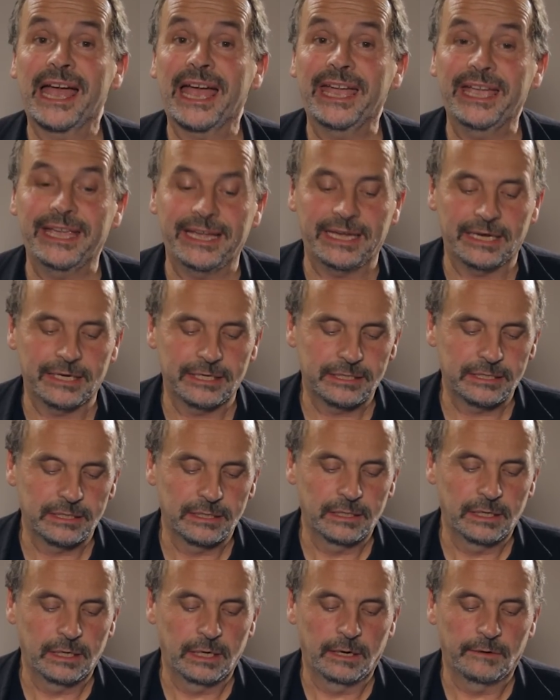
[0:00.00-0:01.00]
ached
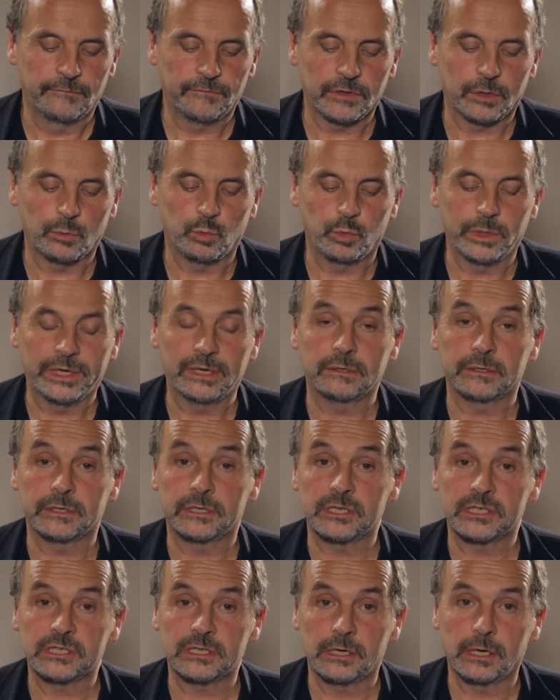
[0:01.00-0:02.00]
for the wheel
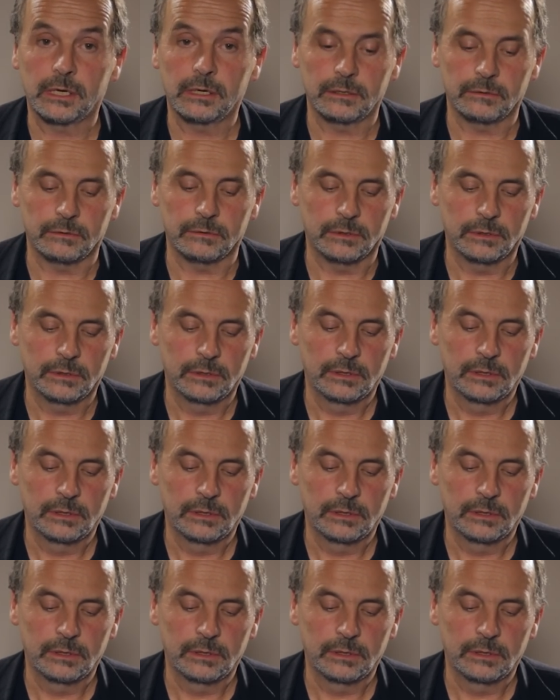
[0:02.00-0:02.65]
to slow